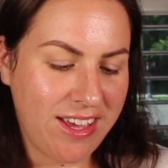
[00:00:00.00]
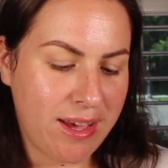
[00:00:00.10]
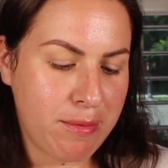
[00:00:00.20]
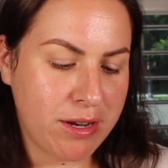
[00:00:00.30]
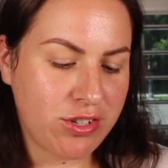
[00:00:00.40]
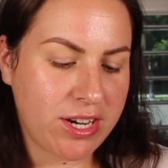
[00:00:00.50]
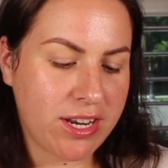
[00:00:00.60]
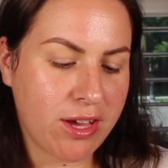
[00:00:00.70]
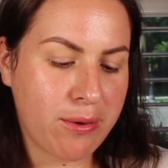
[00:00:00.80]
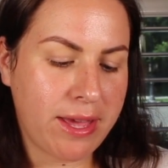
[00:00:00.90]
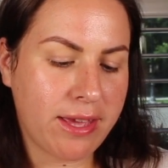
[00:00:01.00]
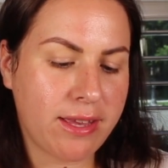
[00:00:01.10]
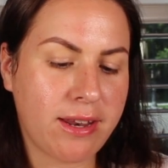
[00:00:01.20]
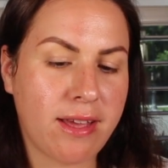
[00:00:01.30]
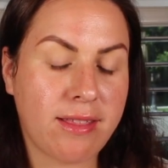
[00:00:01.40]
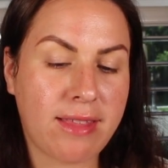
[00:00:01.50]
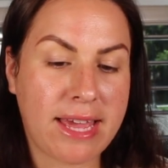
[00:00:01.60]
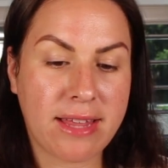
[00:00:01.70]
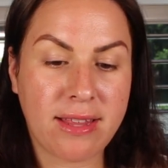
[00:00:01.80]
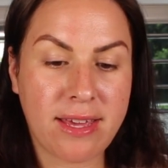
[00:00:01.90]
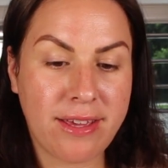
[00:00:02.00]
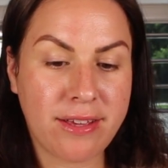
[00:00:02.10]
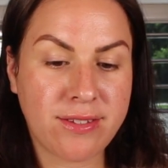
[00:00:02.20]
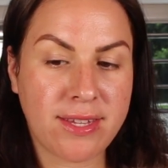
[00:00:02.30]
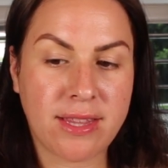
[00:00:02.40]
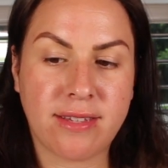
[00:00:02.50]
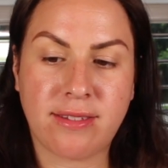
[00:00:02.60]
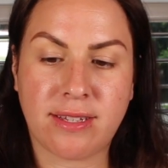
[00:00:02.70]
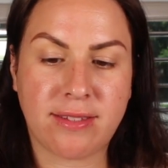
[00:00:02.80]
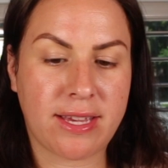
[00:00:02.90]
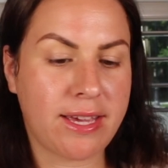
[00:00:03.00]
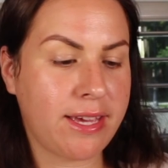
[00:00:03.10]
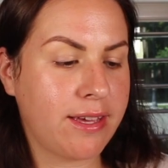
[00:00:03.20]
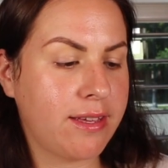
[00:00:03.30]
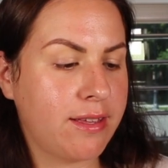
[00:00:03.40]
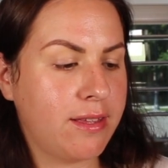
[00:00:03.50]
I'm gonna try to go in lightly using this as a